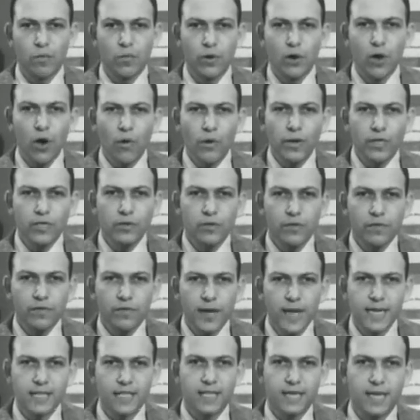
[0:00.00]
We're going to
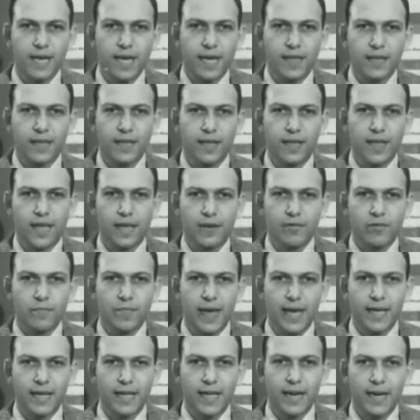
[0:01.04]
investigate the
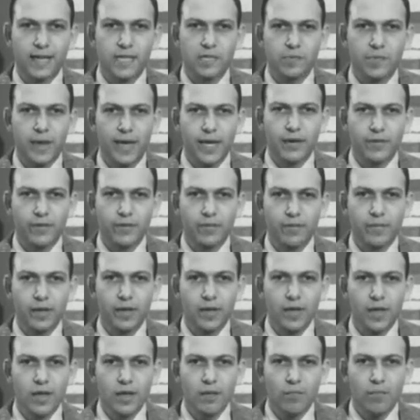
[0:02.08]
electromagnetic spectrum
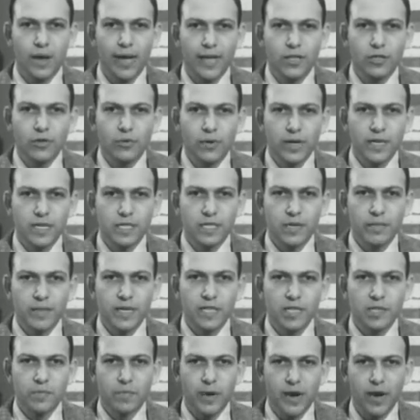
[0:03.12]
by doing some
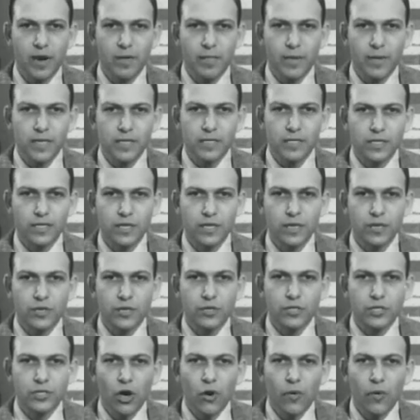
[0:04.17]
experiments
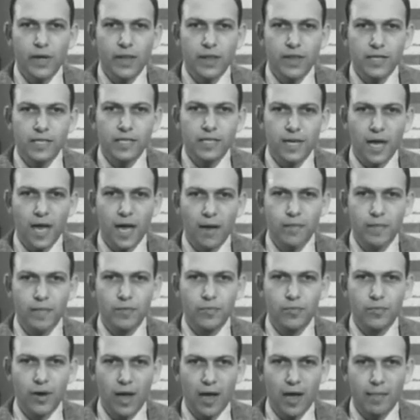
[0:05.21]
showing these
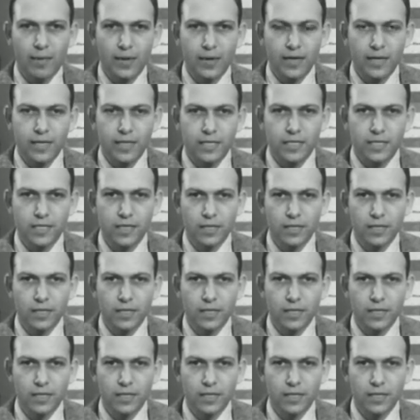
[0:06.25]
common properties.